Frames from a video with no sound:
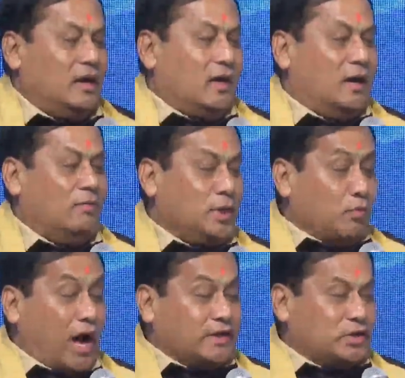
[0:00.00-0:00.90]
we
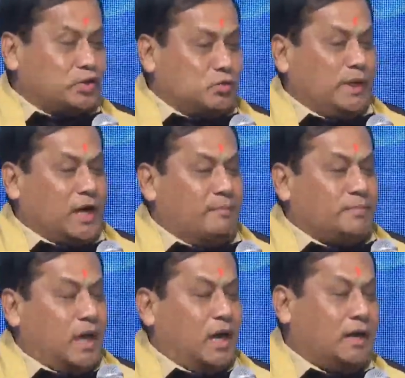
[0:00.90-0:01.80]
want to become
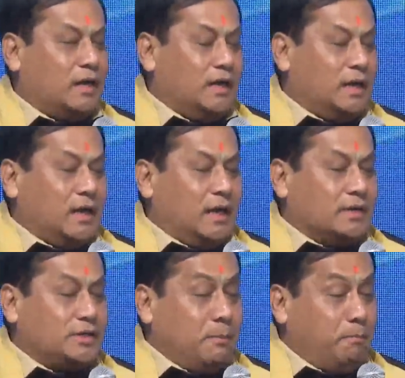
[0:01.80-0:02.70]
the
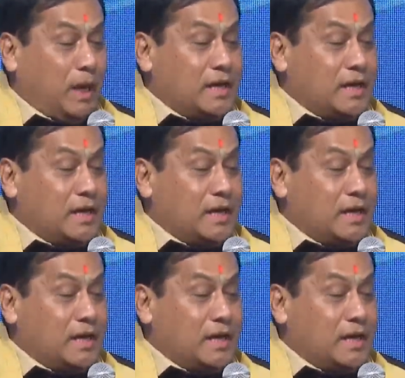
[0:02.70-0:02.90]
shipbuilding